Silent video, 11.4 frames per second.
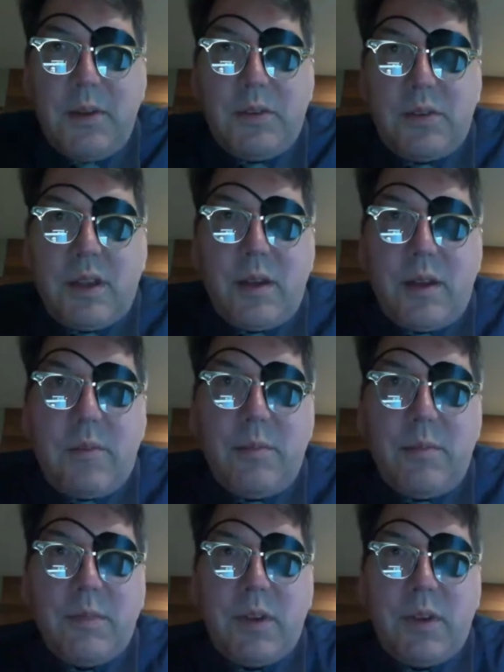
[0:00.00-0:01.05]
a
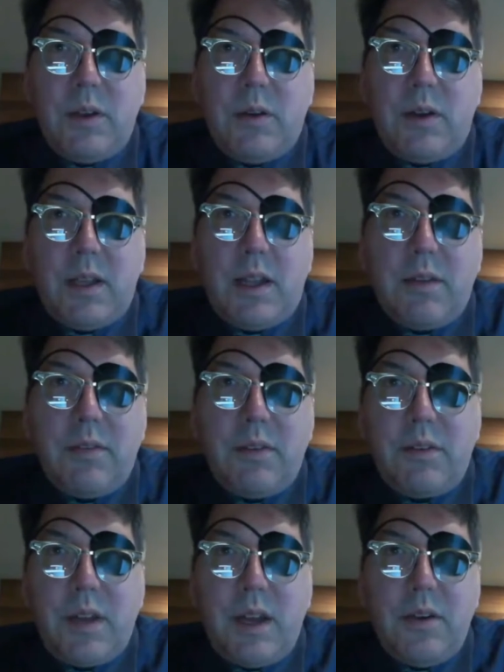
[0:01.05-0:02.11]
lot of the
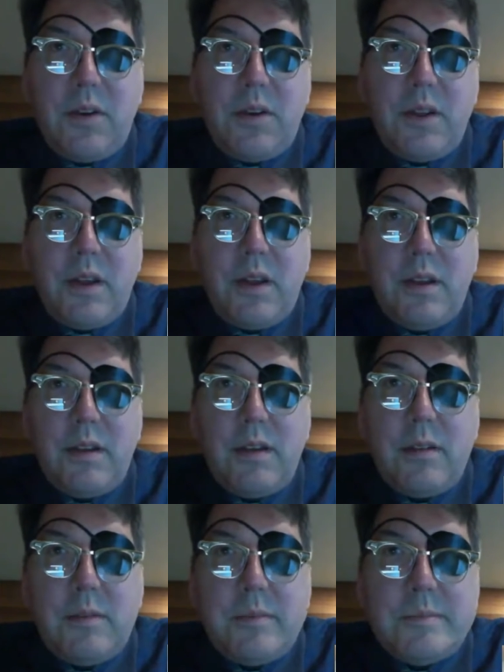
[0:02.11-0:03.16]
standard
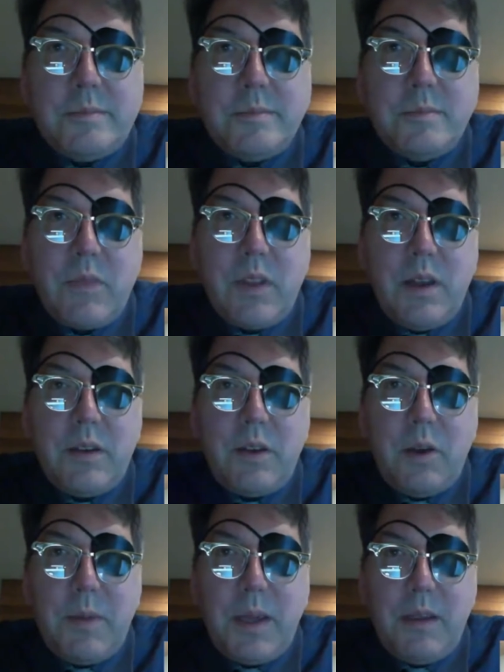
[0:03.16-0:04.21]

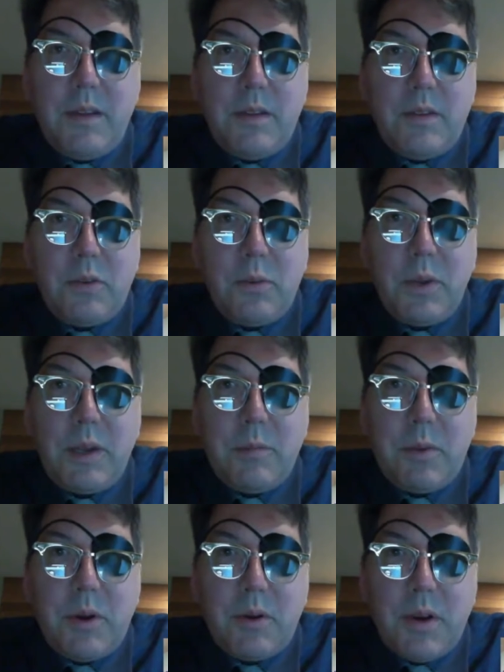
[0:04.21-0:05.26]
Adobe suite
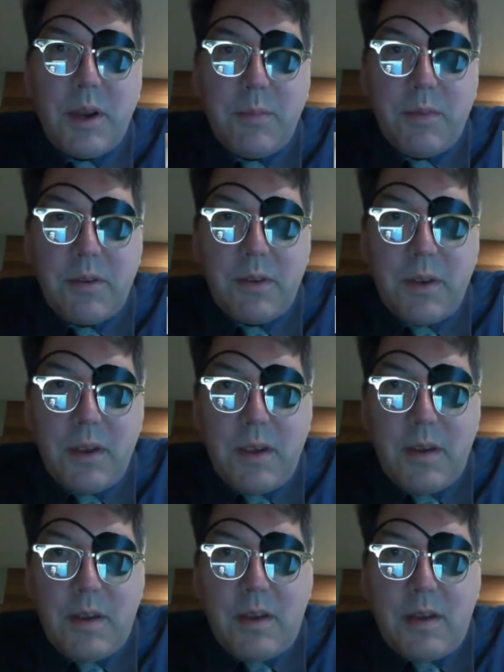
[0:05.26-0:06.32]
programs.
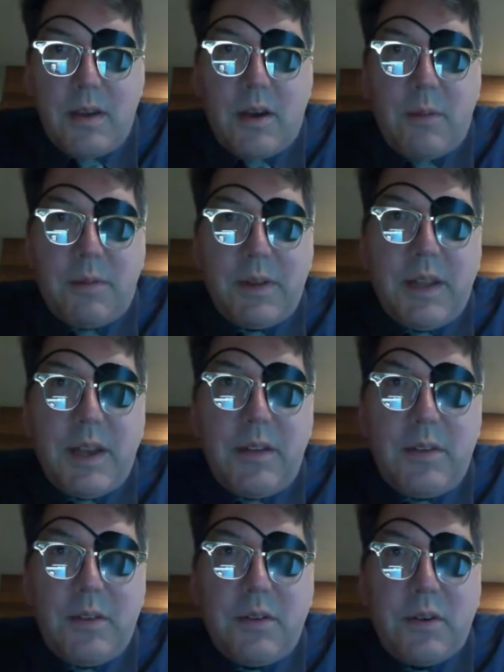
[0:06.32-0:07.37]
Hopefully that
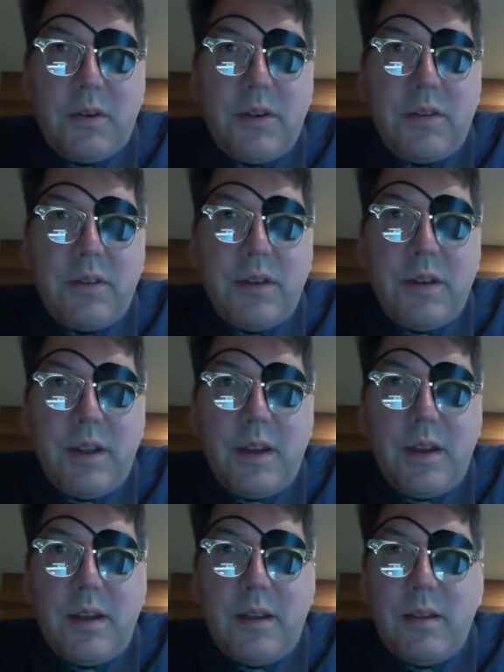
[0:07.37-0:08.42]
answers your question.
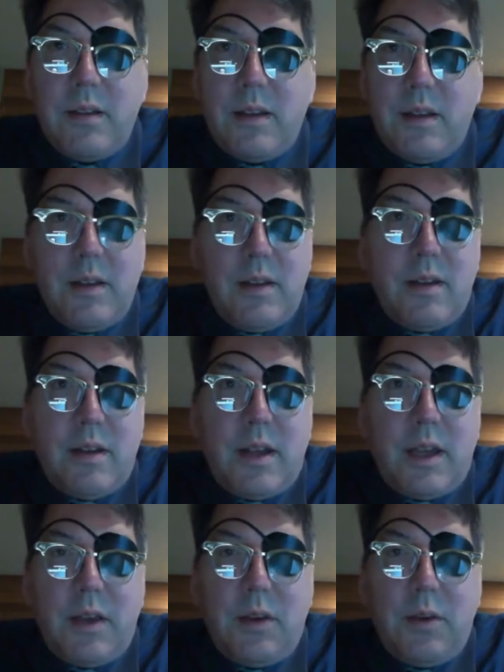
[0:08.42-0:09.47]
I
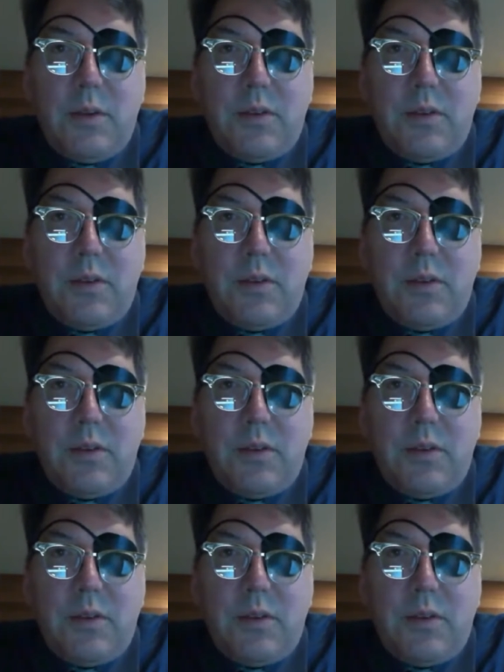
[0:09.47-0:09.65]
use